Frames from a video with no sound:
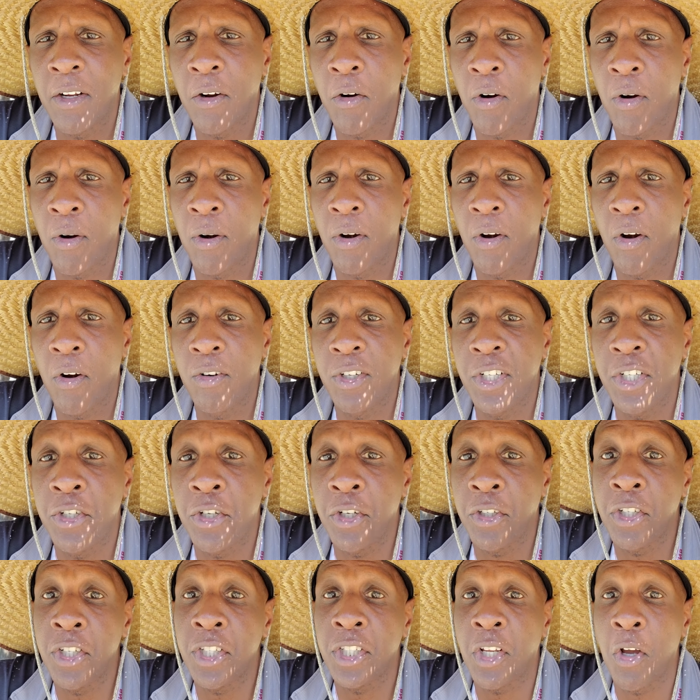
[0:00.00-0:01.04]
Or, or did
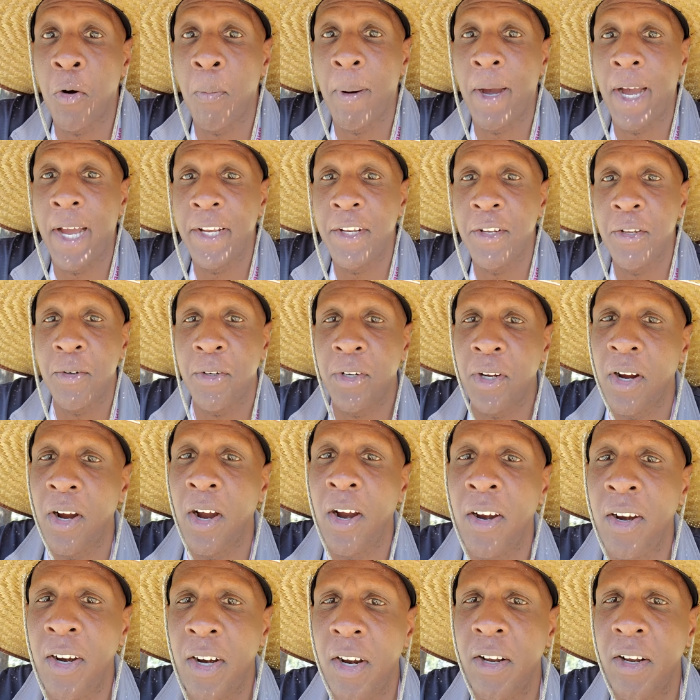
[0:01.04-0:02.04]
you just go buy a new car?